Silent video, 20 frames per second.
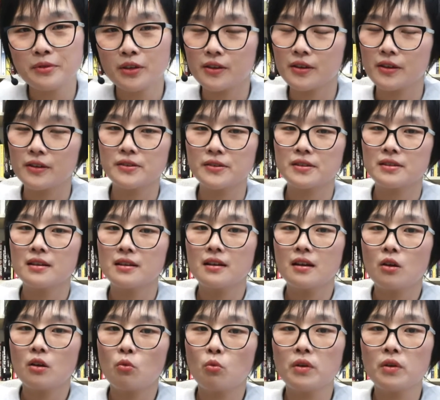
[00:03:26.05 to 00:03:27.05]
because
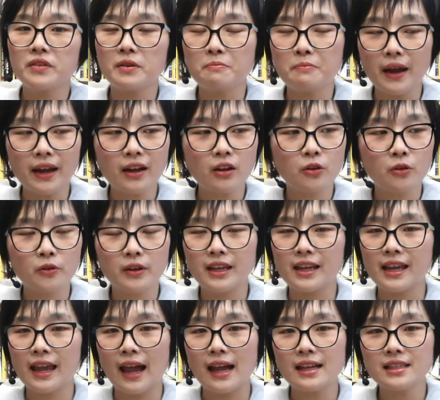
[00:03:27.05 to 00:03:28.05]
what the bank
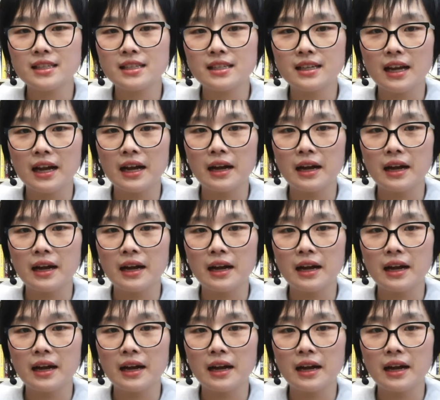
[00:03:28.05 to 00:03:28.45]
looking at,